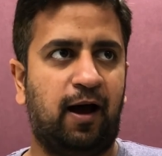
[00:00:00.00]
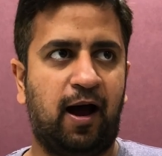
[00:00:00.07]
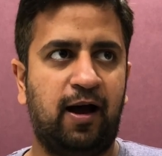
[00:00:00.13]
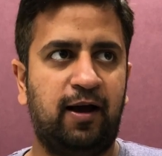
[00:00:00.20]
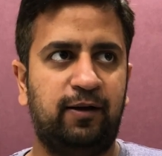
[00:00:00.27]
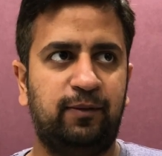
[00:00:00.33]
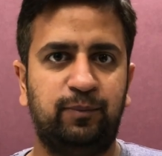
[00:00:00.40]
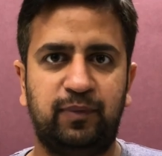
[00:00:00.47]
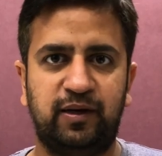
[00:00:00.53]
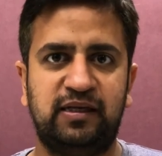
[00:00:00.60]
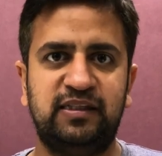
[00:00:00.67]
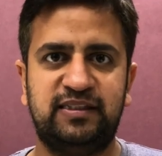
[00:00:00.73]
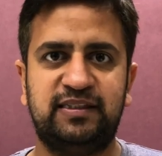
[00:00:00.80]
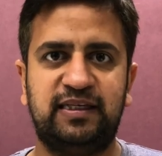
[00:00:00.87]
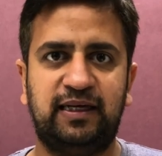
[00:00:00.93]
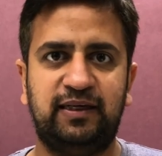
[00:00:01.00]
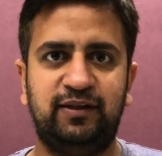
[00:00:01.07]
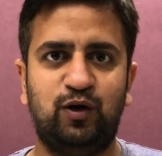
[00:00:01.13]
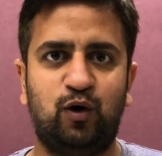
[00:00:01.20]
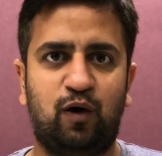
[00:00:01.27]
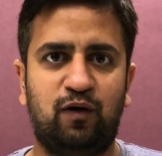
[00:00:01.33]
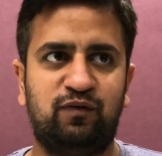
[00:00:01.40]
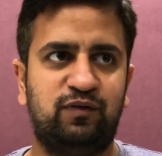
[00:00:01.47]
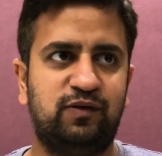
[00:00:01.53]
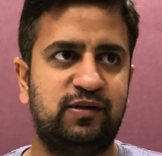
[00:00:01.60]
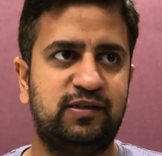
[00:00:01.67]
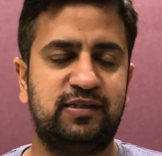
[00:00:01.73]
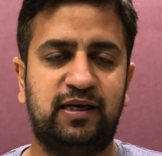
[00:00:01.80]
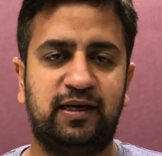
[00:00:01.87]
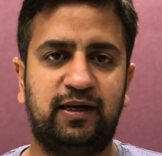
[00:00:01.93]
I'm inside the
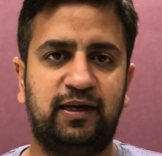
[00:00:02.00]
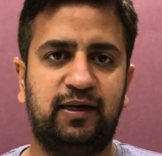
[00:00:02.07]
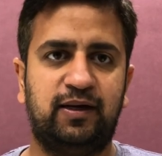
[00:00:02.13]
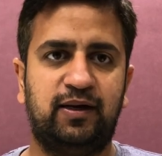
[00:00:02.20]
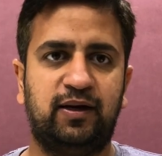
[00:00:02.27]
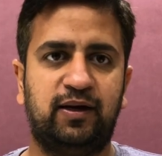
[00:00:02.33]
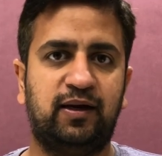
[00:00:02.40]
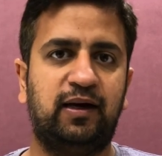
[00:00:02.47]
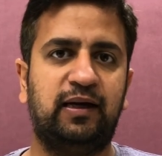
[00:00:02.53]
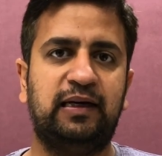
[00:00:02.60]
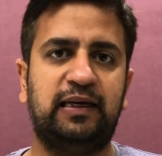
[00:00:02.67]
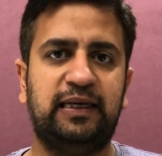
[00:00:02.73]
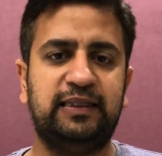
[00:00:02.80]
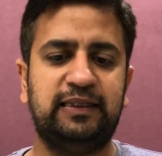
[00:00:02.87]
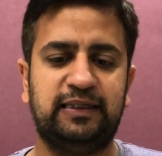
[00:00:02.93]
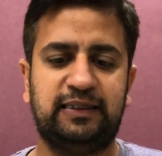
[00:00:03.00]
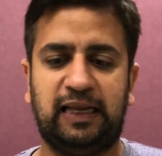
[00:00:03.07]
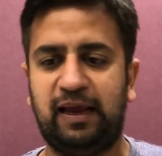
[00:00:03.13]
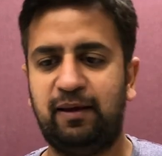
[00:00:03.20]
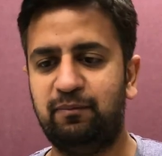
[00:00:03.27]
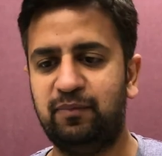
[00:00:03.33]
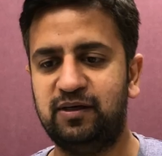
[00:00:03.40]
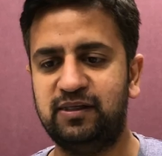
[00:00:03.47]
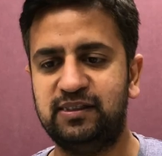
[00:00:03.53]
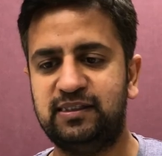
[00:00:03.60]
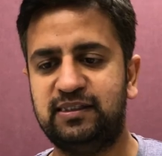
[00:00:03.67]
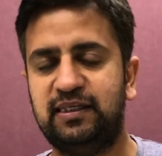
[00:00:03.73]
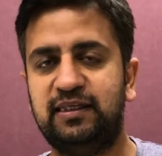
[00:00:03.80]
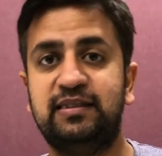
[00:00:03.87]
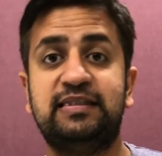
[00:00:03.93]
office and currently the time
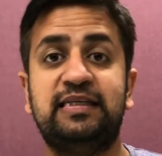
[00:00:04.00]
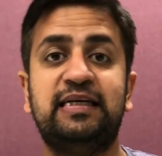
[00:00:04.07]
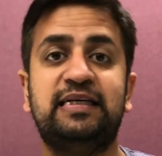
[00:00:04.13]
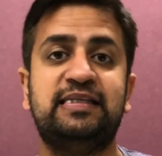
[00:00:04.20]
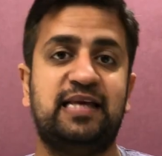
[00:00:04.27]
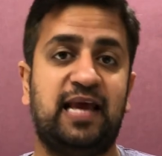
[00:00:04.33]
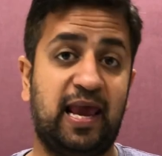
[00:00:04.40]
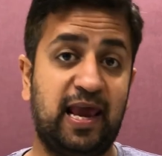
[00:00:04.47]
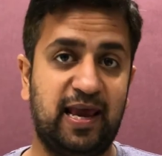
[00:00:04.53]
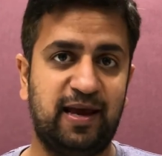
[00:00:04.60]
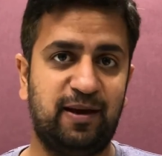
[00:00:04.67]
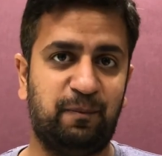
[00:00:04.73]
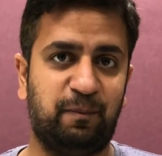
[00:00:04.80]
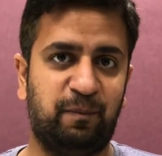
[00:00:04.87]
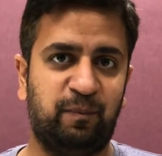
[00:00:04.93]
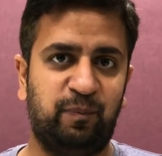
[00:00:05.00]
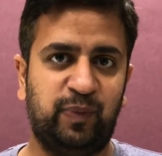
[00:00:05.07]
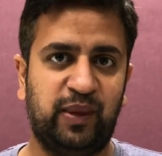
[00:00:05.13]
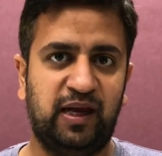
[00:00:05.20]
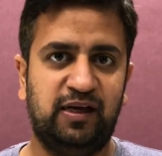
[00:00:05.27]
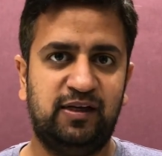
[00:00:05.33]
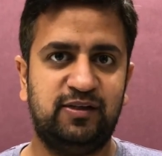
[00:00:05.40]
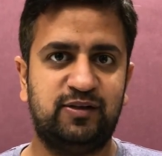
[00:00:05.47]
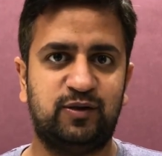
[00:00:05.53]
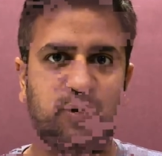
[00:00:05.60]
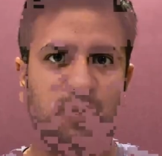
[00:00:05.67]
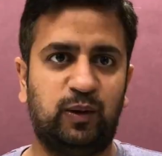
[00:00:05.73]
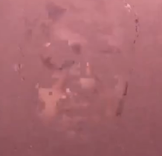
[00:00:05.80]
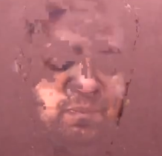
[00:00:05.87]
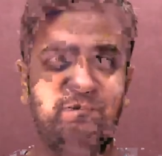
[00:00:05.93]
is 6 a.m.
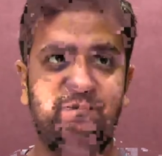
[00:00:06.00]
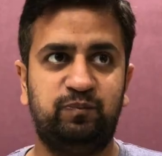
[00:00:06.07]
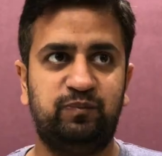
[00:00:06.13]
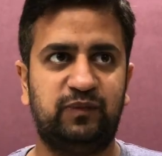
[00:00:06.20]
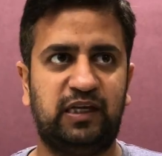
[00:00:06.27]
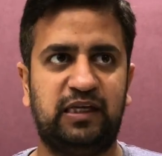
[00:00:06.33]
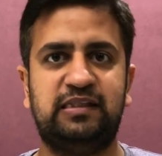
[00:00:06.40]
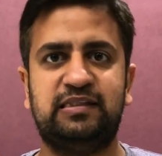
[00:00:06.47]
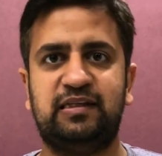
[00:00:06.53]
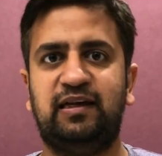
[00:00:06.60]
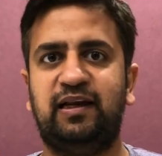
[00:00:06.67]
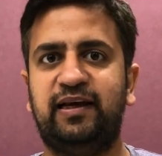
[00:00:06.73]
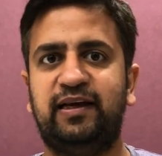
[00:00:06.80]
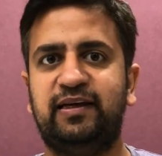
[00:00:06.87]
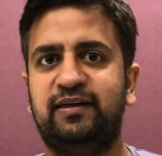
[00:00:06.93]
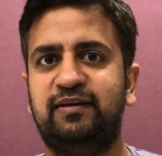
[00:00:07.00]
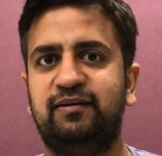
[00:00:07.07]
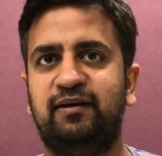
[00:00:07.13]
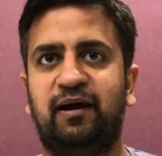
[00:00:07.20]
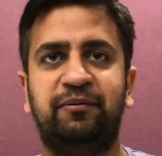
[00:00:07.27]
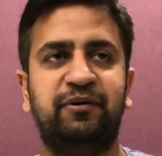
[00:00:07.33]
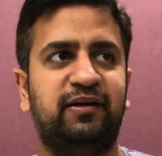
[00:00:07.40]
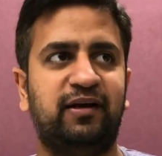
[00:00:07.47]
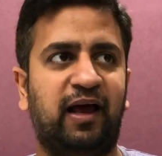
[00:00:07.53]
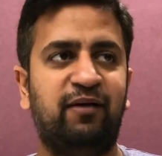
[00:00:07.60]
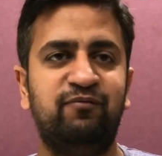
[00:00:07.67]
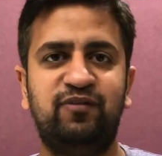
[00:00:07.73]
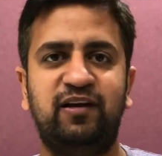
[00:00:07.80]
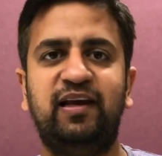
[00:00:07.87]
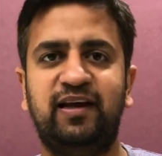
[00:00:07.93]
So it's like I mean
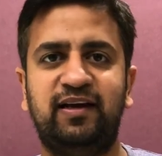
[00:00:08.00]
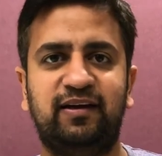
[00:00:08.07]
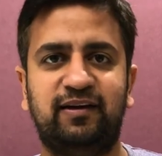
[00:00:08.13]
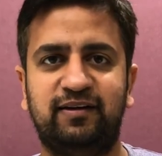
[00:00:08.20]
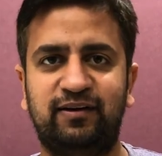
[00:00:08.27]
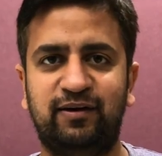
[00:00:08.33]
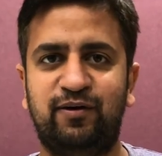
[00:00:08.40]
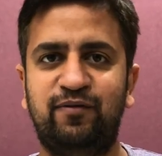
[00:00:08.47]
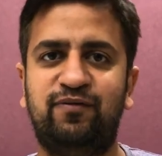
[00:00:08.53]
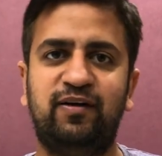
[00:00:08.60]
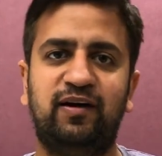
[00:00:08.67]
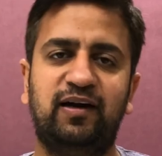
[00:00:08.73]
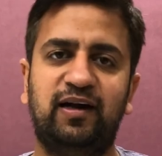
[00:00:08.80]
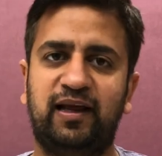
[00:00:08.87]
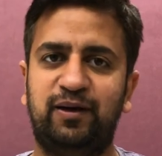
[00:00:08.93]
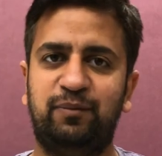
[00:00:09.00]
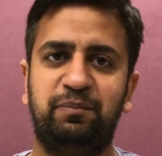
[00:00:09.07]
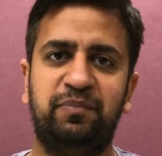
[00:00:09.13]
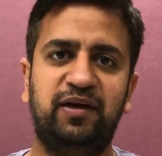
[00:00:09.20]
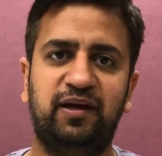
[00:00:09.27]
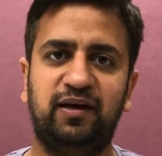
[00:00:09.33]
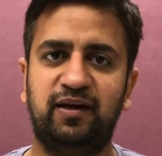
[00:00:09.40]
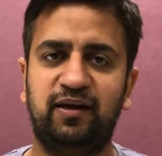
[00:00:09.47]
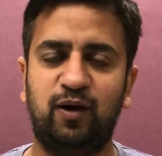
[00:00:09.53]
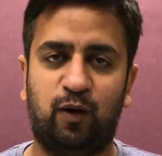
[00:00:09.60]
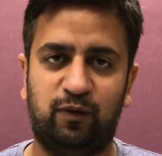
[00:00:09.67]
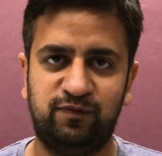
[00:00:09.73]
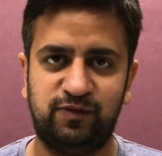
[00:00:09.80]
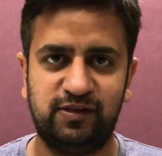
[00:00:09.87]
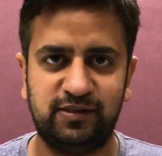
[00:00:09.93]
I'm feeling different like being in
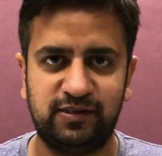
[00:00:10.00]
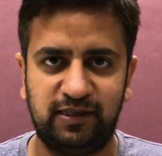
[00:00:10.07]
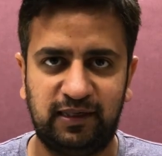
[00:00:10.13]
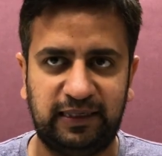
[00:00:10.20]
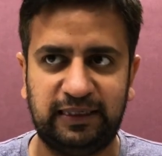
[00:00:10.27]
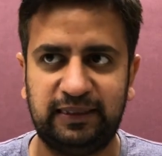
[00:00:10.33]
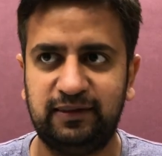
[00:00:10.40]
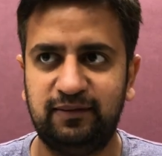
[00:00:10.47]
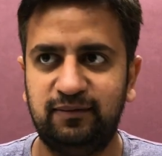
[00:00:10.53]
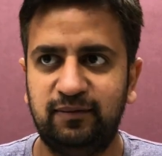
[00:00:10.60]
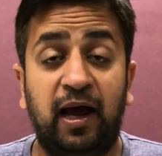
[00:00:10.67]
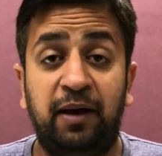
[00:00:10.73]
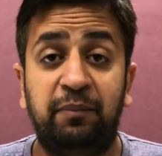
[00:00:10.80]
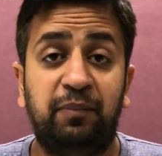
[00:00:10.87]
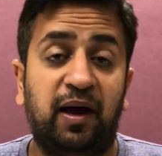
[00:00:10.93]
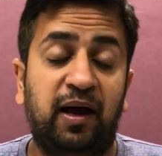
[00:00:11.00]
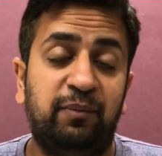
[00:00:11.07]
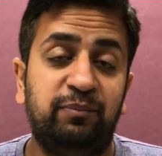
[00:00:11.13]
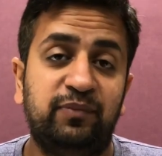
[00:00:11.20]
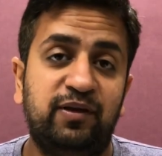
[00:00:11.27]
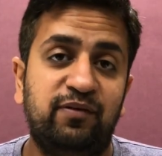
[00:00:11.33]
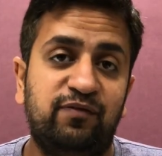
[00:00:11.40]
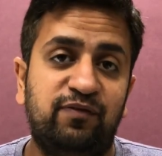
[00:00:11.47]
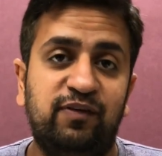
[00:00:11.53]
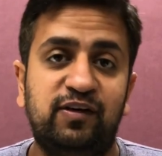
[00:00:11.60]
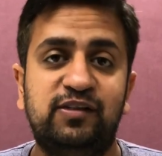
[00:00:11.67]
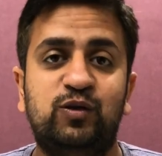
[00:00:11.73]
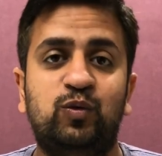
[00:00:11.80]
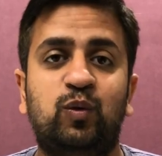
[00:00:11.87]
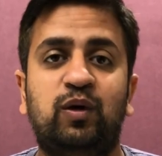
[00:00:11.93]
office like I'm I'm the
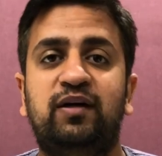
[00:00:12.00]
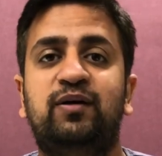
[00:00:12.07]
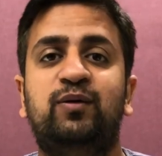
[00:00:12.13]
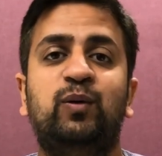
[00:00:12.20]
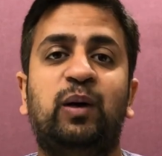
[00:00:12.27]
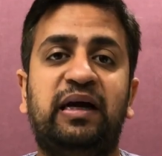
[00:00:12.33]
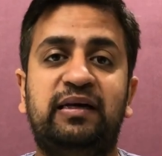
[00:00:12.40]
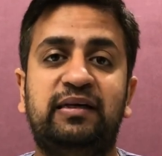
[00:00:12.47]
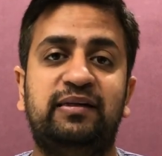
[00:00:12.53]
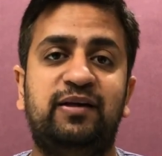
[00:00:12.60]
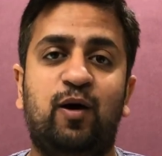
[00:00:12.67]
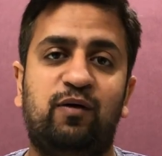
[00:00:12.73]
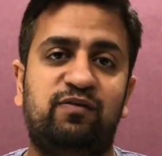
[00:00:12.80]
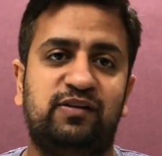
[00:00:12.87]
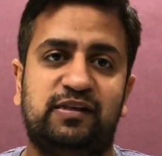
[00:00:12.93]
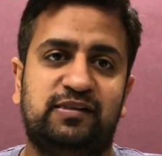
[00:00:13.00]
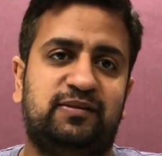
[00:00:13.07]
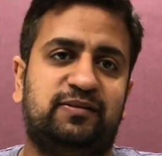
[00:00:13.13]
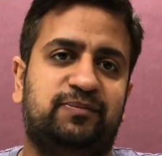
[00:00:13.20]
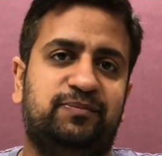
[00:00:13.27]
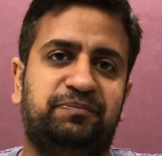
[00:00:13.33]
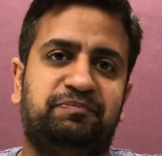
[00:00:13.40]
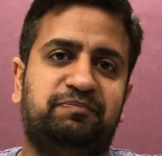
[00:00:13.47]
first one to enter the office.